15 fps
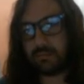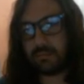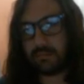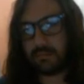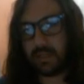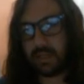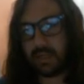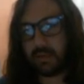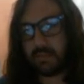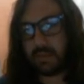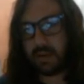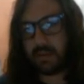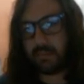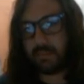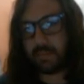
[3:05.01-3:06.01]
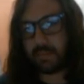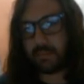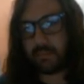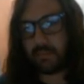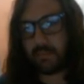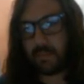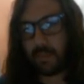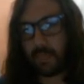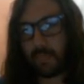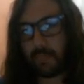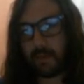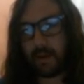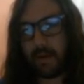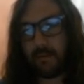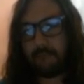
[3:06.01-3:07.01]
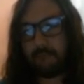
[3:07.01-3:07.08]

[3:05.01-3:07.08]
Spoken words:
minimap. Okay,